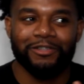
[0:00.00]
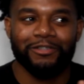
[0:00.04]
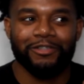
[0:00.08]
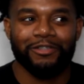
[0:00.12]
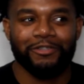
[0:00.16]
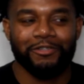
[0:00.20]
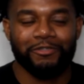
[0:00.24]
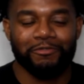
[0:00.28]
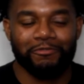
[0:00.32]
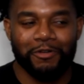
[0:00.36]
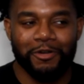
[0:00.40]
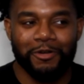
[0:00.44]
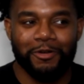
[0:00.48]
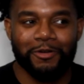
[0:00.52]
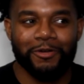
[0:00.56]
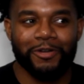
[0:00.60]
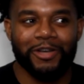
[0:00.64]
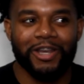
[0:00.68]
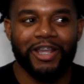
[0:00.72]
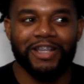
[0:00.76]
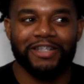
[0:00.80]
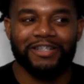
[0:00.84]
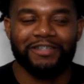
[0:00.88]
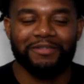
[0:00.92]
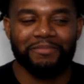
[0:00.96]
the
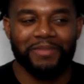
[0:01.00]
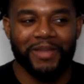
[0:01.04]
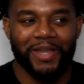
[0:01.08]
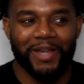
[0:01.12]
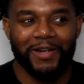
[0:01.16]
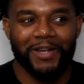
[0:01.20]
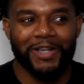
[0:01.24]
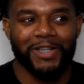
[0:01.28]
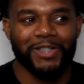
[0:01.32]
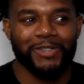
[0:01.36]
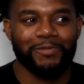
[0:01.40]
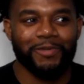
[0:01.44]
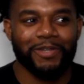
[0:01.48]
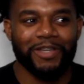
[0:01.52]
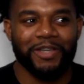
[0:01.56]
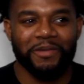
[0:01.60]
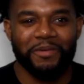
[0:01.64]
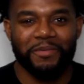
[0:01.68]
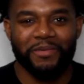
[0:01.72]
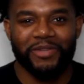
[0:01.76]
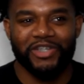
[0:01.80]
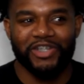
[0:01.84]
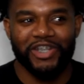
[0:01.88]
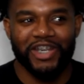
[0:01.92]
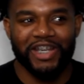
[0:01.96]
throne niggas in Paris with
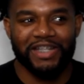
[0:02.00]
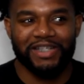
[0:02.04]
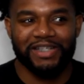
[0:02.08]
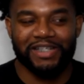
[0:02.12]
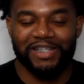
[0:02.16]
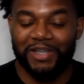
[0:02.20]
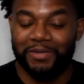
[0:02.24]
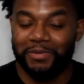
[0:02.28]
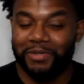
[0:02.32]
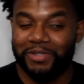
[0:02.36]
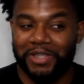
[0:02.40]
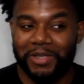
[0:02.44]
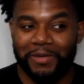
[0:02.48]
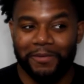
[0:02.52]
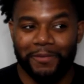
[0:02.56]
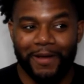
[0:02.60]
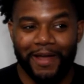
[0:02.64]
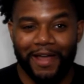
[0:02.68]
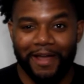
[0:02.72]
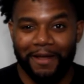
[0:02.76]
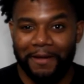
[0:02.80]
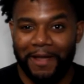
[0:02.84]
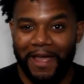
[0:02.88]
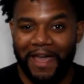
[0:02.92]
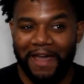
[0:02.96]
him and Jay-Z when they
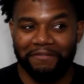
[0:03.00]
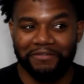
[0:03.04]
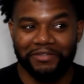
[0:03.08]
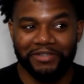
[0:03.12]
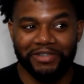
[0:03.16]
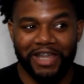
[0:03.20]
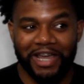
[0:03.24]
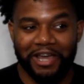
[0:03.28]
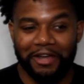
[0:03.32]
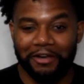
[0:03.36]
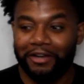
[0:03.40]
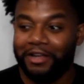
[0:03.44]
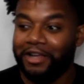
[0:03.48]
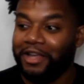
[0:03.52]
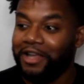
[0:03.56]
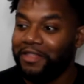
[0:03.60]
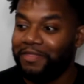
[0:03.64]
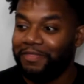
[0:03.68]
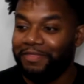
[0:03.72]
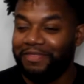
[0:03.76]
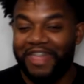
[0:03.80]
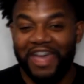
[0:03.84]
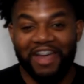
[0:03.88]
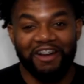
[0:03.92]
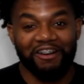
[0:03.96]
were having that
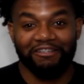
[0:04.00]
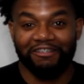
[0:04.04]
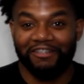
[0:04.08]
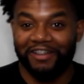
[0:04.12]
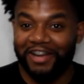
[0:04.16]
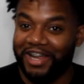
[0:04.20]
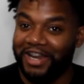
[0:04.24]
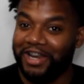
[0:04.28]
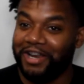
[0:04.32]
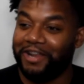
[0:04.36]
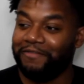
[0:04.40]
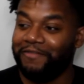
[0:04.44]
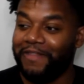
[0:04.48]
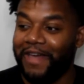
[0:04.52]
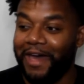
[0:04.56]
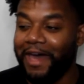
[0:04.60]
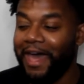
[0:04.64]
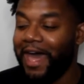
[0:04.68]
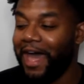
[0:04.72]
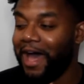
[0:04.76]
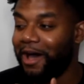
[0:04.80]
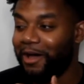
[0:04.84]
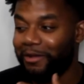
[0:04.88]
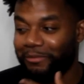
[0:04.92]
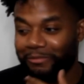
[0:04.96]
run of
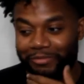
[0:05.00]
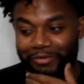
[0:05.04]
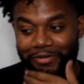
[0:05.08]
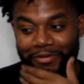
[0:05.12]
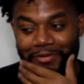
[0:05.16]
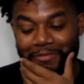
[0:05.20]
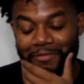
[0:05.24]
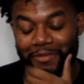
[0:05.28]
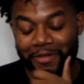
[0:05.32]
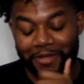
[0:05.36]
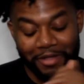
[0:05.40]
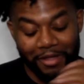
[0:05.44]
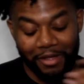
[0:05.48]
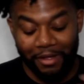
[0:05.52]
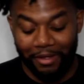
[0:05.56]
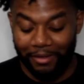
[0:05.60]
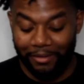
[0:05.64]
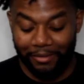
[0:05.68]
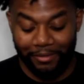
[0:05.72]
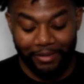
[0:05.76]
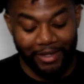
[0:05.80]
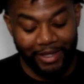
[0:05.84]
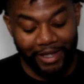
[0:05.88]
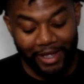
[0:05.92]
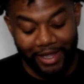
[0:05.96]
that album.
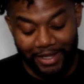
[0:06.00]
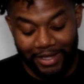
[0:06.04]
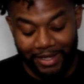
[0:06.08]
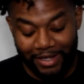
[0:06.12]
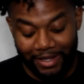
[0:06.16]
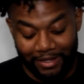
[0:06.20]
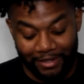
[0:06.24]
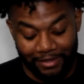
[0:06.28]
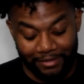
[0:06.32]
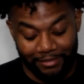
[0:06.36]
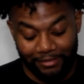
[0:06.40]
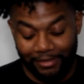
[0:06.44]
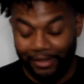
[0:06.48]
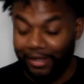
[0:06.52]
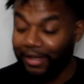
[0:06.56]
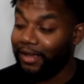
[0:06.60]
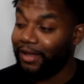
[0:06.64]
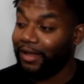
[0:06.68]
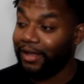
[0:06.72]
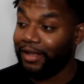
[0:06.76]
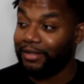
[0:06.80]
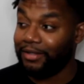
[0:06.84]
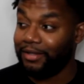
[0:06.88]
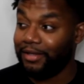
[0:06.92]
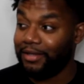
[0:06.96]
Okay,
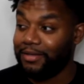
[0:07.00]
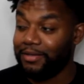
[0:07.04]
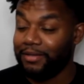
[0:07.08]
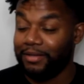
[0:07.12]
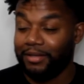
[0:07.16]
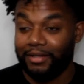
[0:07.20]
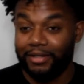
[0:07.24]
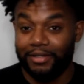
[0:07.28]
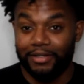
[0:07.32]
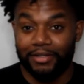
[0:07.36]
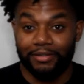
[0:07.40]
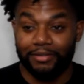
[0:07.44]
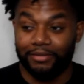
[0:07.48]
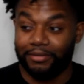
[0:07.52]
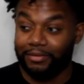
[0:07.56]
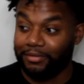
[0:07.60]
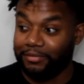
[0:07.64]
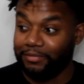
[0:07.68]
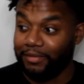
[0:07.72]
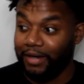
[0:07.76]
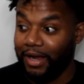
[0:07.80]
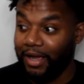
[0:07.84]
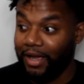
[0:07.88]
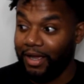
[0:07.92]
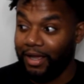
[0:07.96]
Kanye.
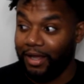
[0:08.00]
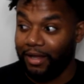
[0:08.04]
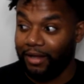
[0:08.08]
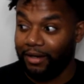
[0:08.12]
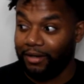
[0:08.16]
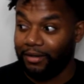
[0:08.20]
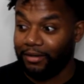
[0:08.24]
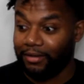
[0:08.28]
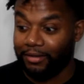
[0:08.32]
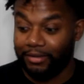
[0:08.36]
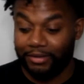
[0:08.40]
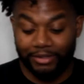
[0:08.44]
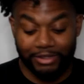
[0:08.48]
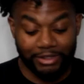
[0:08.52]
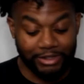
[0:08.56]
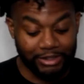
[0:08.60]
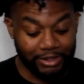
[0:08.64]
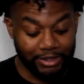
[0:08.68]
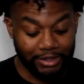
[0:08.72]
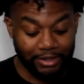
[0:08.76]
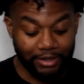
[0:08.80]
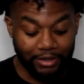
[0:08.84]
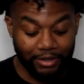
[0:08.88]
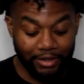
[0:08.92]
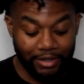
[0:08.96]
All right. Oh
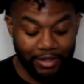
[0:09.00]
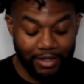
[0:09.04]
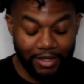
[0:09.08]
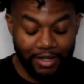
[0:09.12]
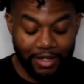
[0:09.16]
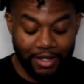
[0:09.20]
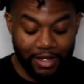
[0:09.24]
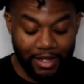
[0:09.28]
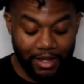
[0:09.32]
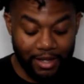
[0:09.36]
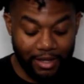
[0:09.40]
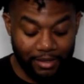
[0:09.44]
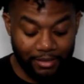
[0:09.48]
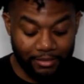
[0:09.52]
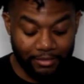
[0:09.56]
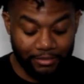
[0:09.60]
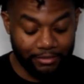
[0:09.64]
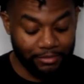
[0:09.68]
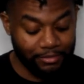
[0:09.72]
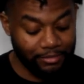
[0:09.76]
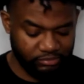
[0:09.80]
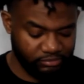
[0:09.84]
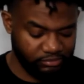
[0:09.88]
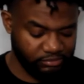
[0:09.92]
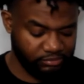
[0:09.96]
shit.
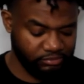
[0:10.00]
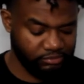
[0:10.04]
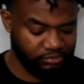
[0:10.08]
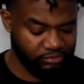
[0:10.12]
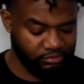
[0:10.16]
Let